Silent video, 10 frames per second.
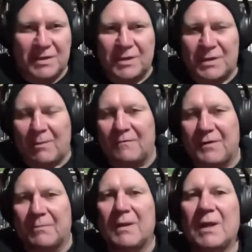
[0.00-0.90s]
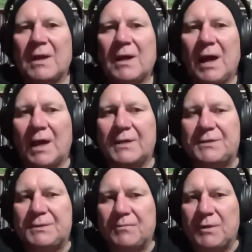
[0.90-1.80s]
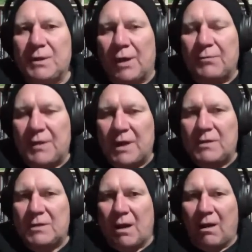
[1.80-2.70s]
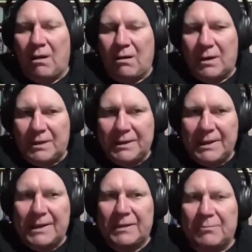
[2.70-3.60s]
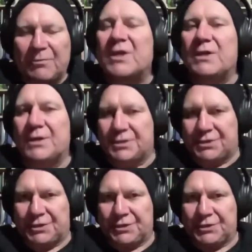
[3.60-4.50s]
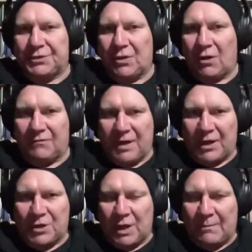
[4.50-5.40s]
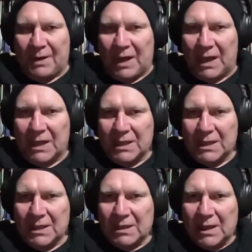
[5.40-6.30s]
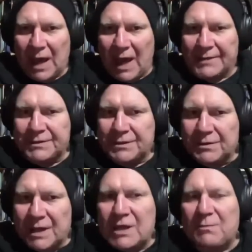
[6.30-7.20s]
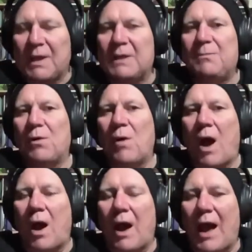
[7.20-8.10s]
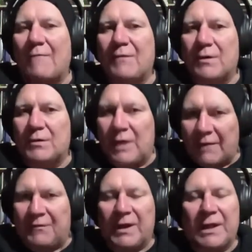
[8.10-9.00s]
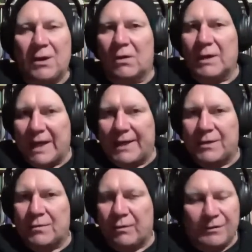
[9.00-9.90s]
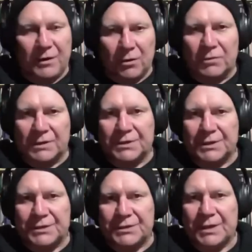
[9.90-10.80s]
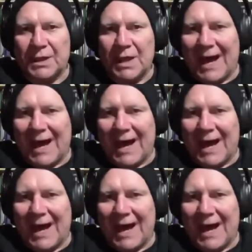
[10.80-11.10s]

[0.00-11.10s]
visited some of them. And, these are clearly the precursors of Tash Tepe. And these people have definitely got links with the Caucasus.